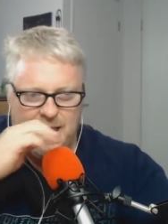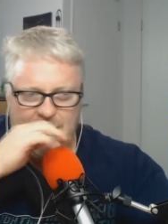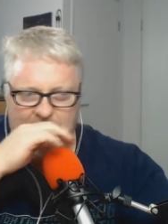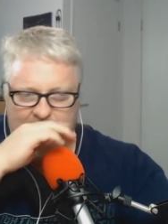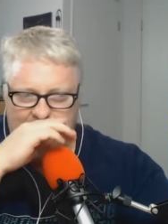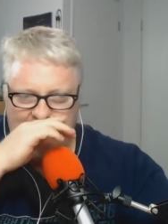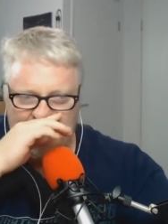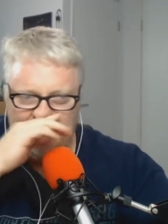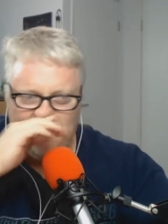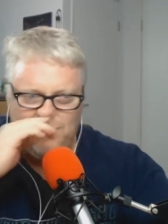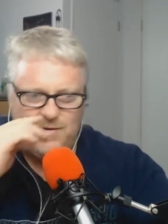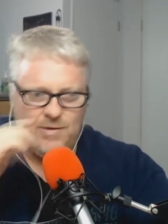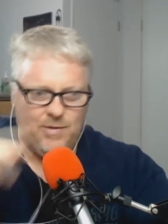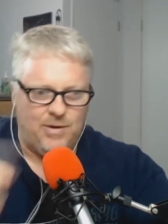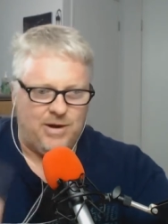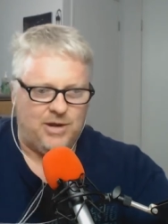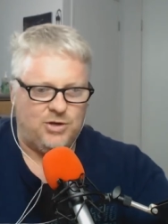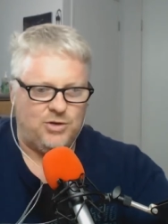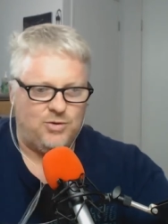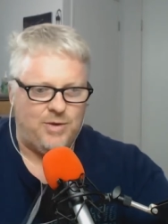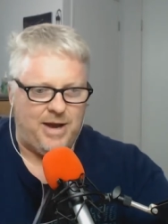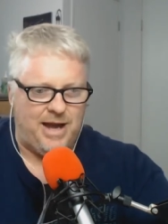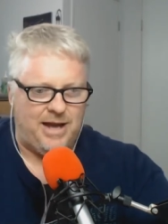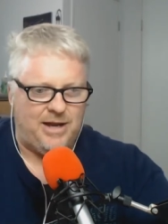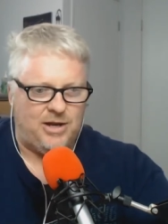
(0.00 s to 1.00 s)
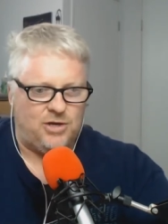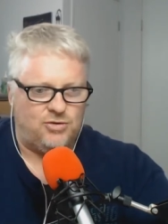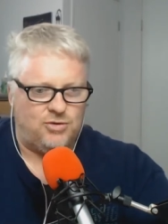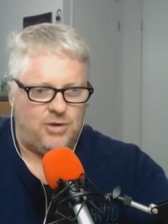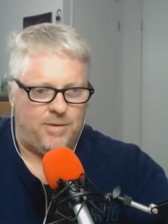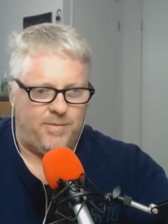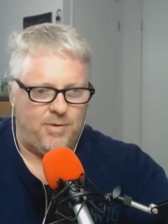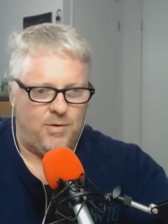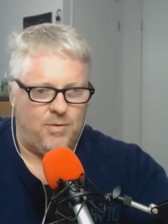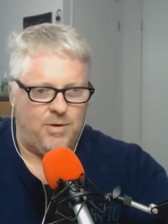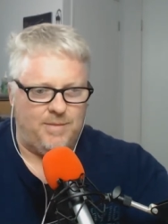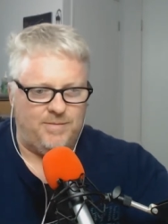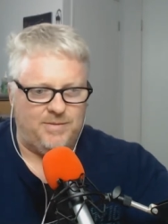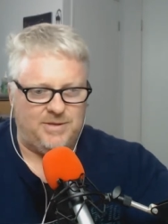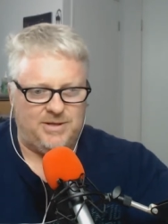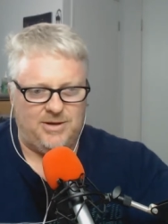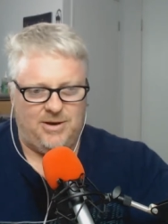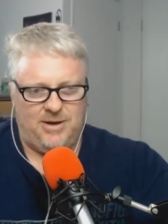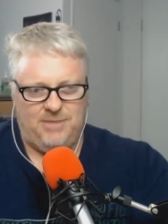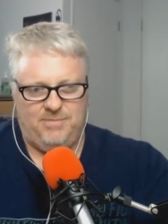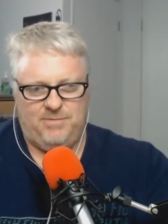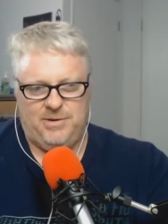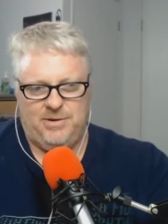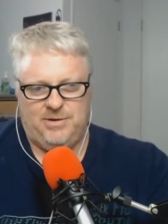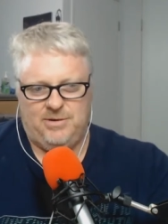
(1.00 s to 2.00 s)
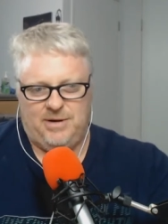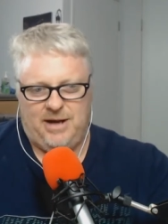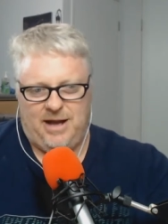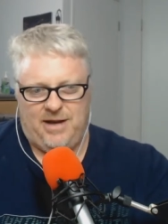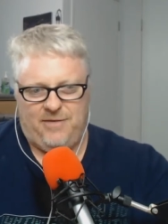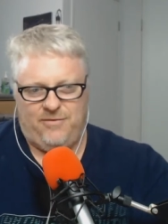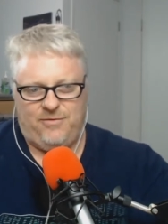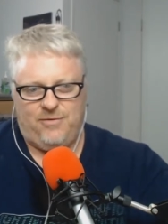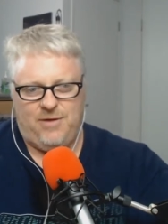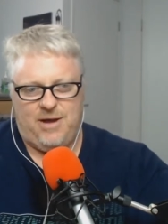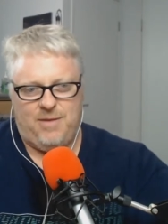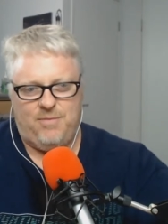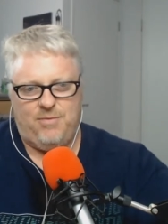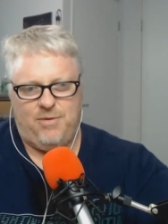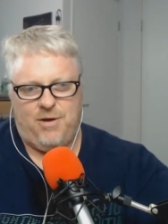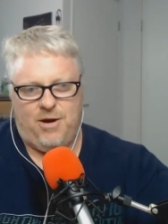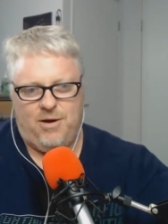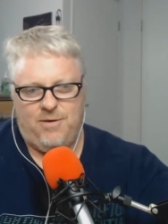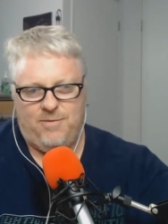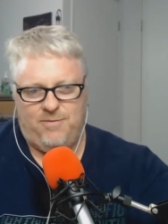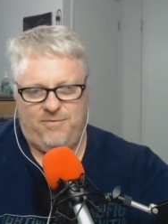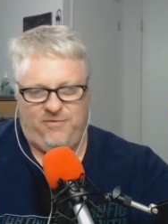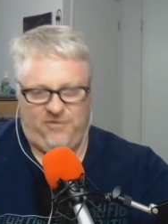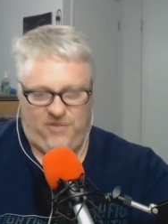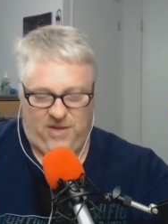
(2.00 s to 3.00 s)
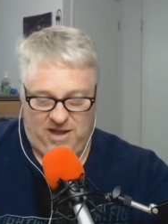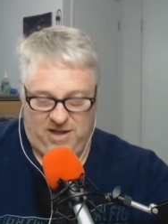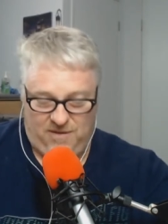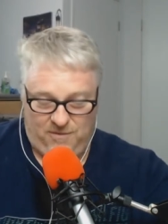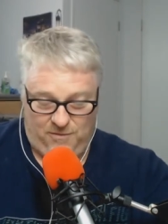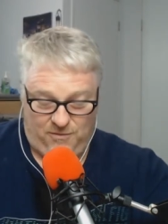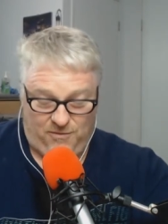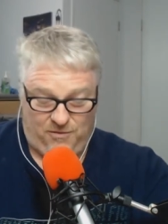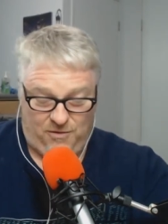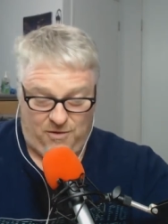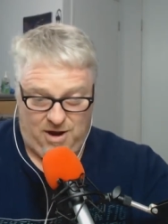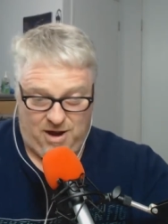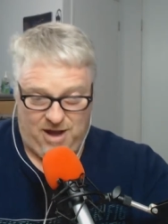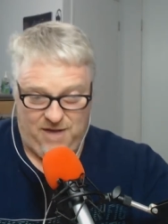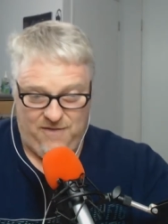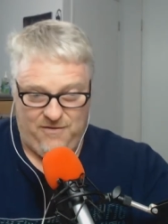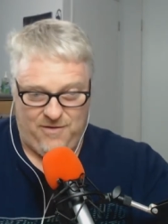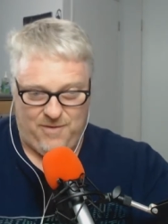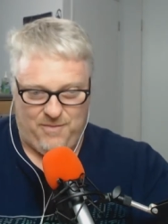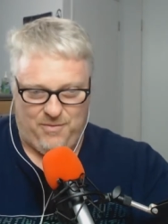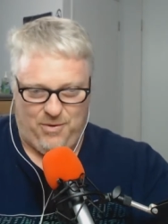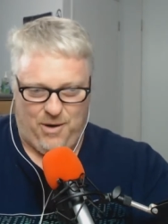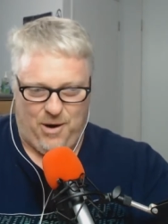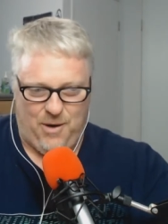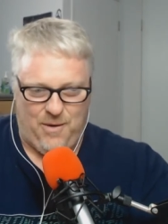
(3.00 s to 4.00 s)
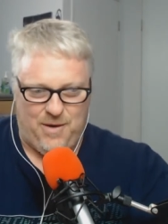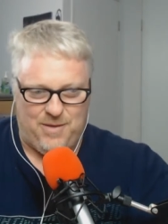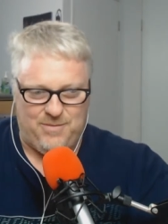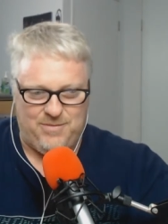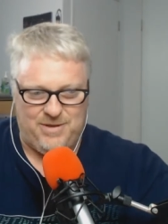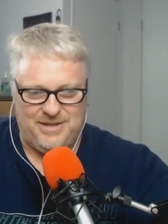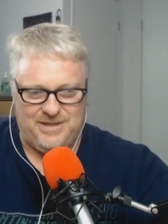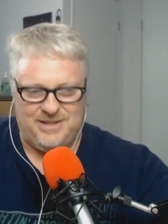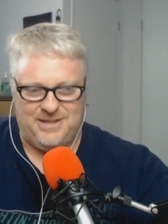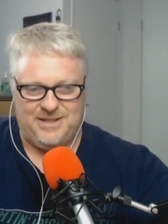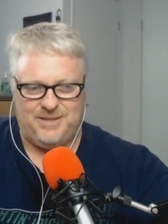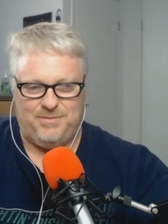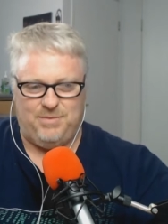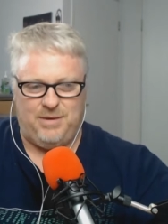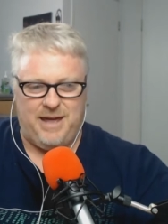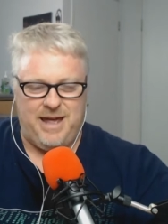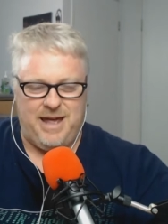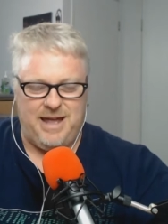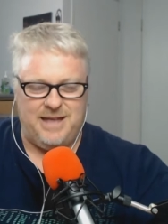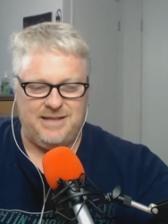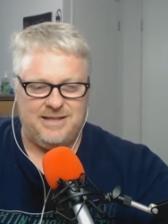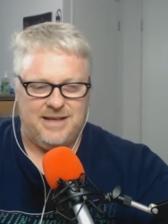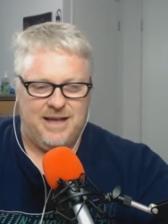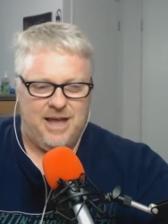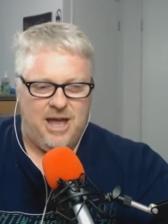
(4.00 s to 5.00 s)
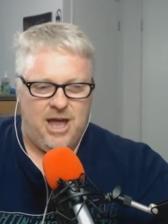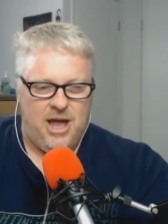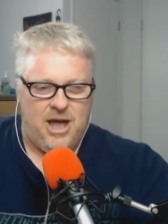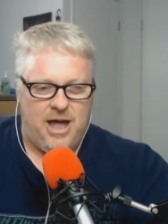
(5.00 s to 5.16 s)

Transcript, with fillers: and if you want to drag and drop a website builder, free pro, free, free for pro and business plans.